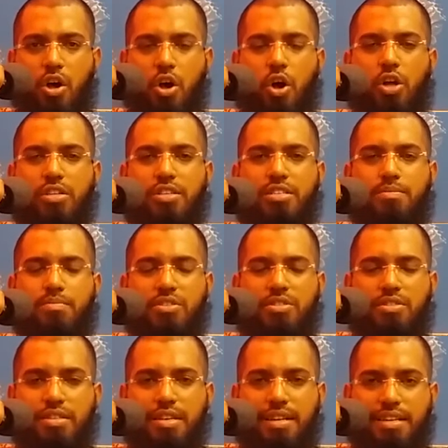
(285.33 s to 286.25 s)
All his
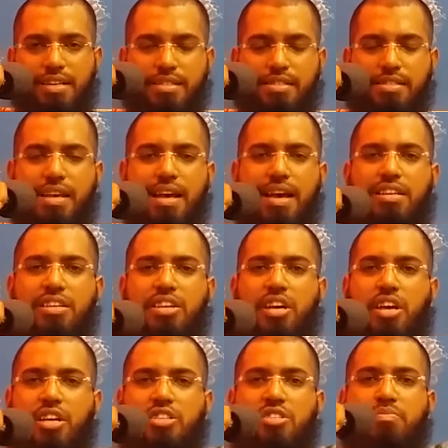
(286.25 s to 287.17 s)
mistake is that
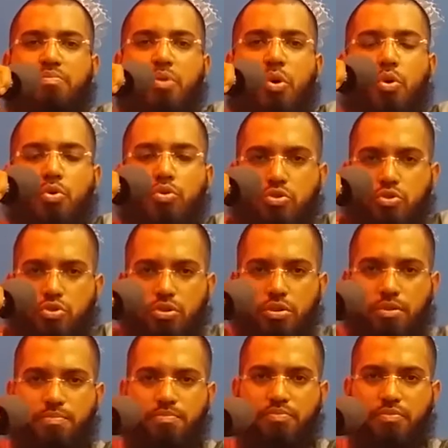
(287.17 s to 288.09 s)
he exposed